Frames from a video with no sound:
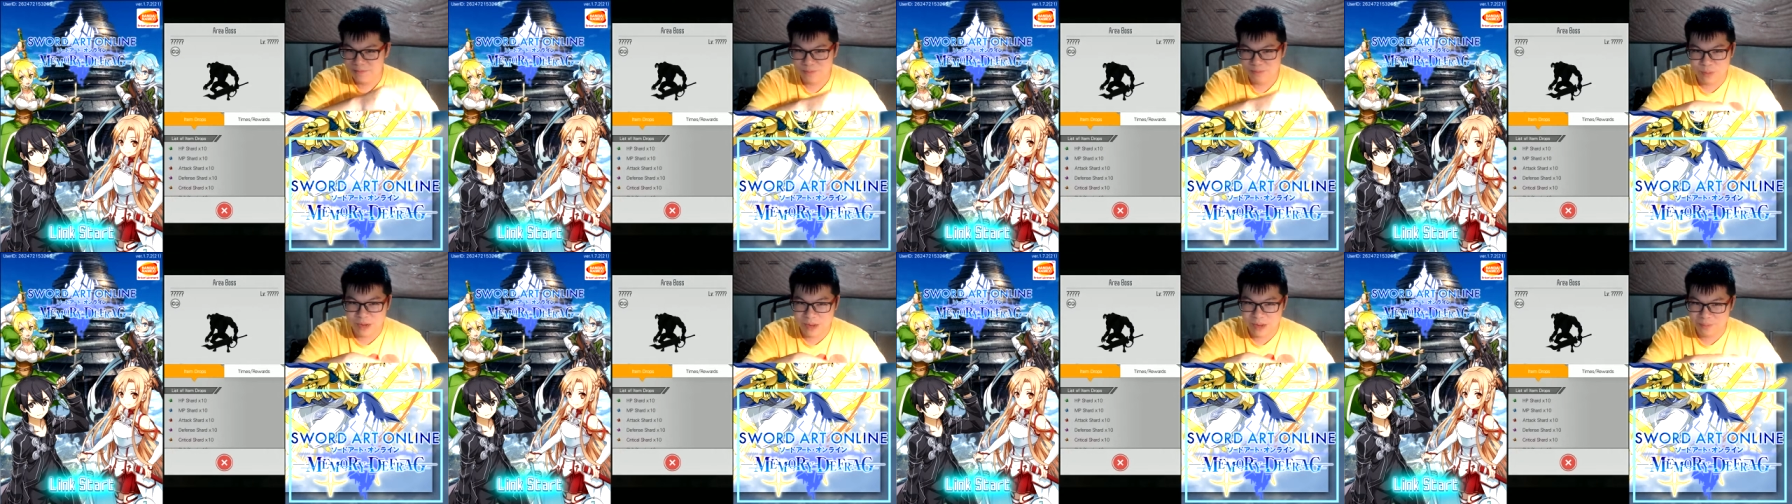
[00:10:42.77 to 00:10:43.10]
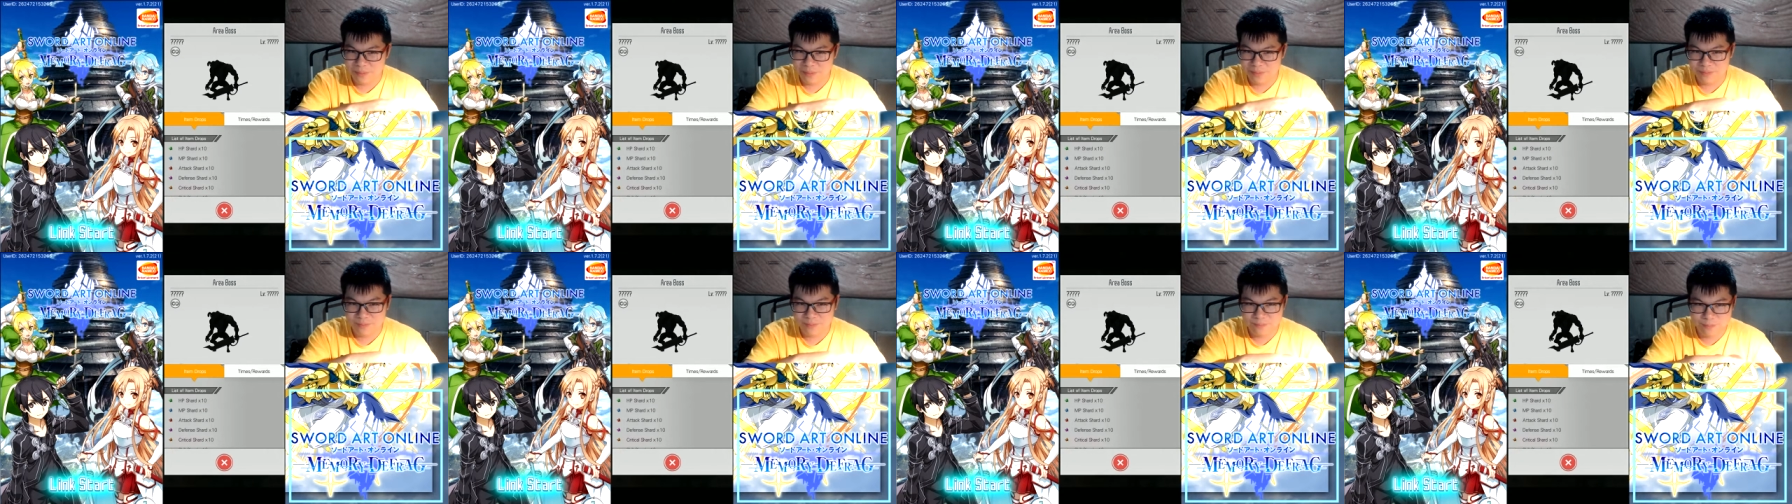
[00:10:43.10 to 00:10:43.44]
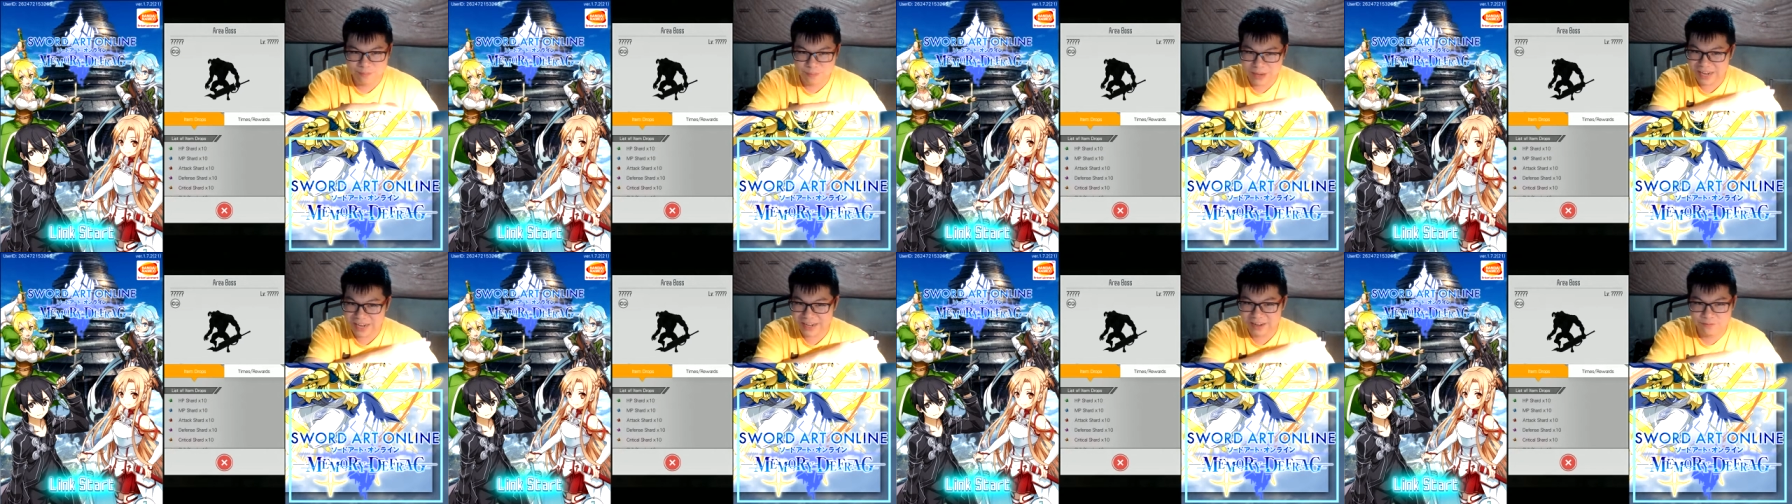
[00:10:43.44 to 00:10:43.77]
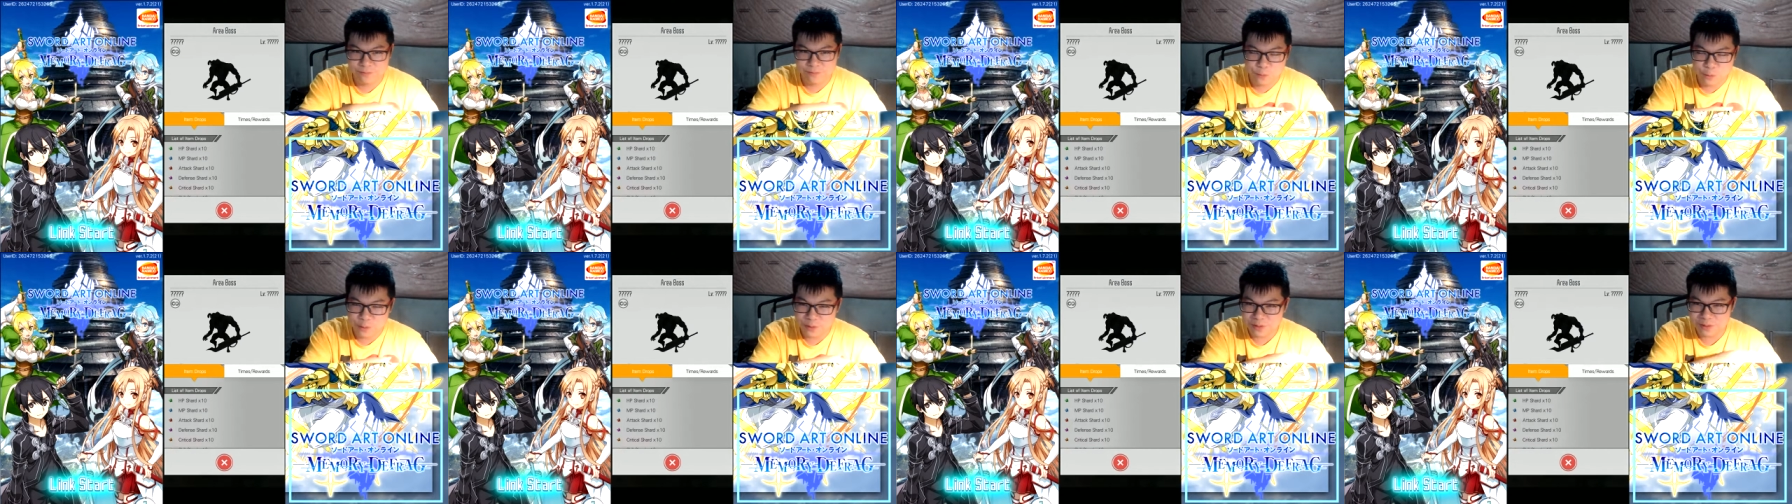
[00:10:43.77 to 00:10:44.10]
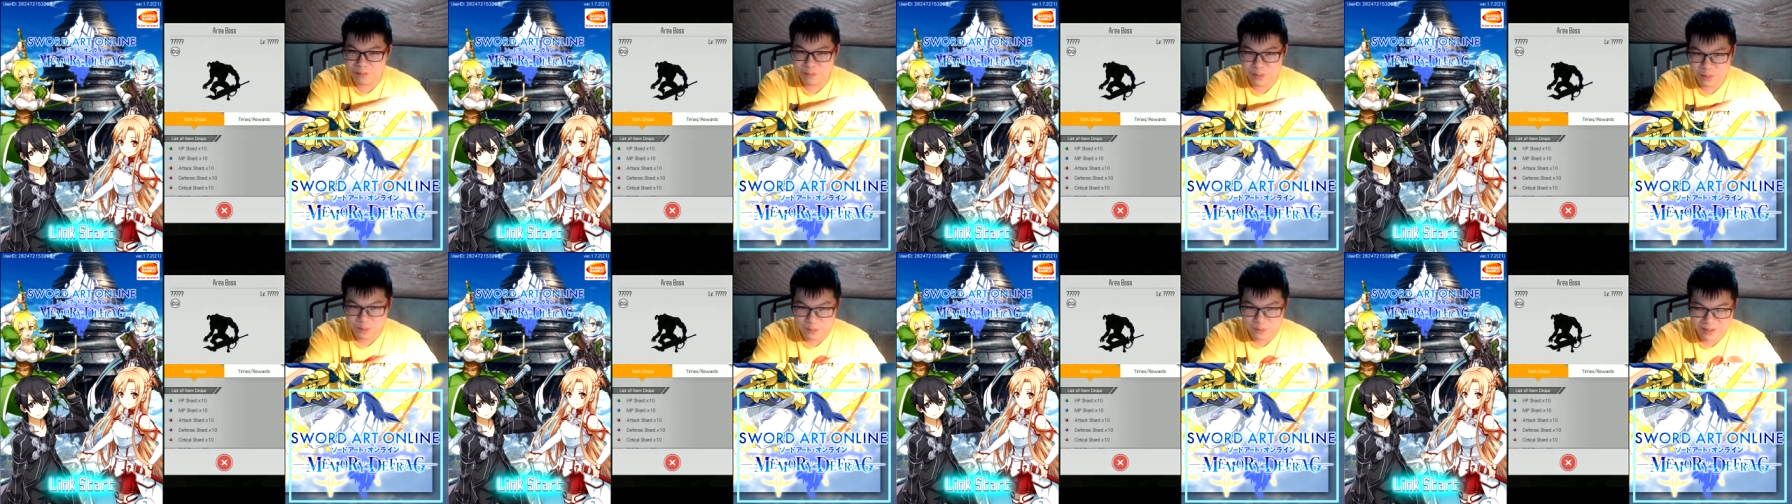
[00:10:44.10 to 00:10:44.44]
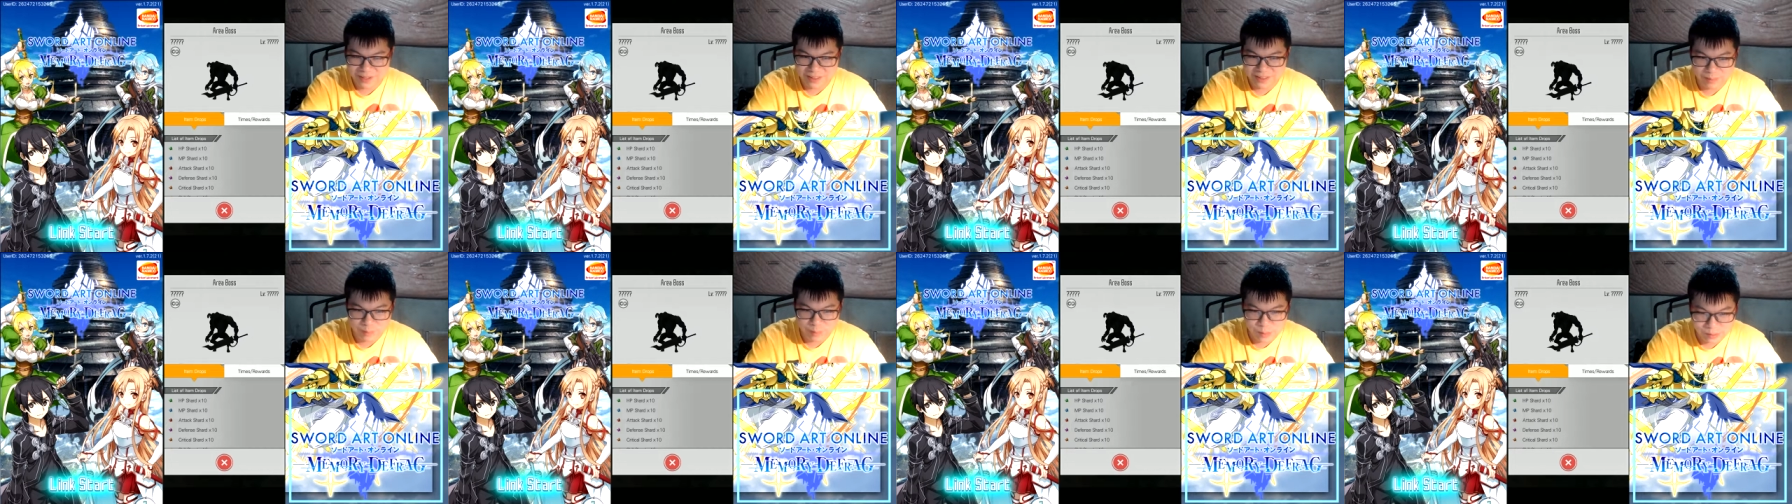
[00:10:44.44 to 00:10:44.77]
pop back and forth
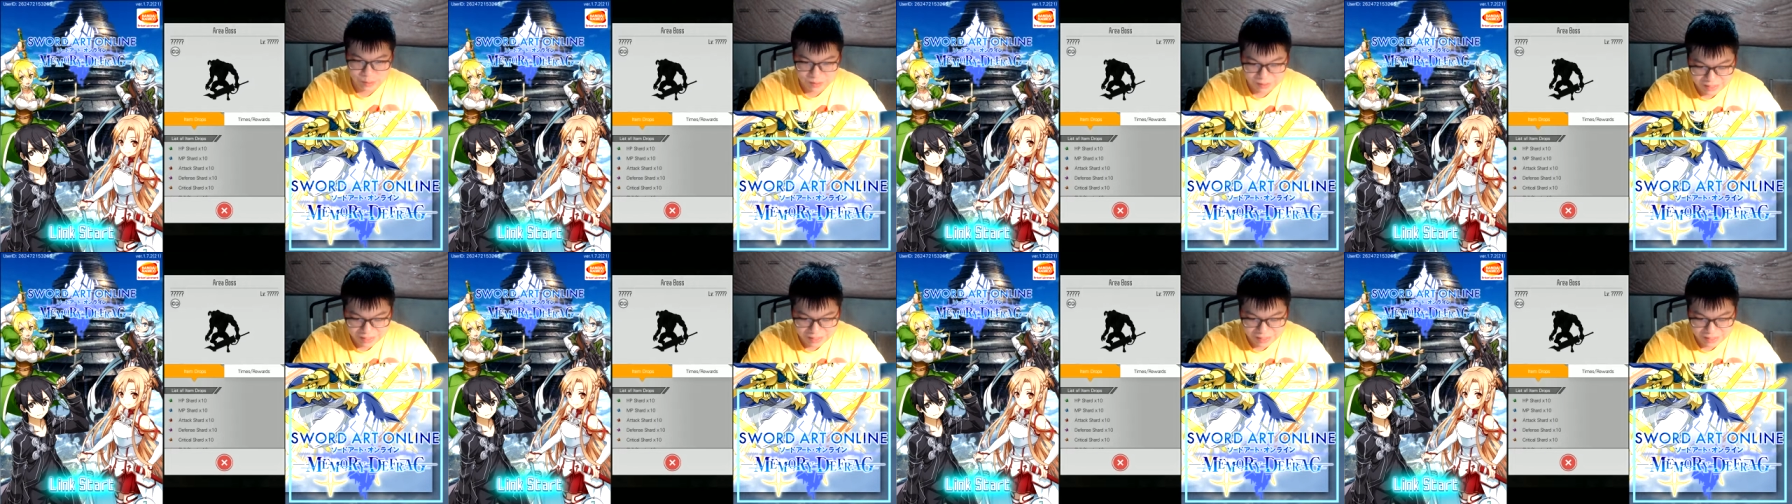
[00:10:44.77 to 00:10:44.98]
between the middle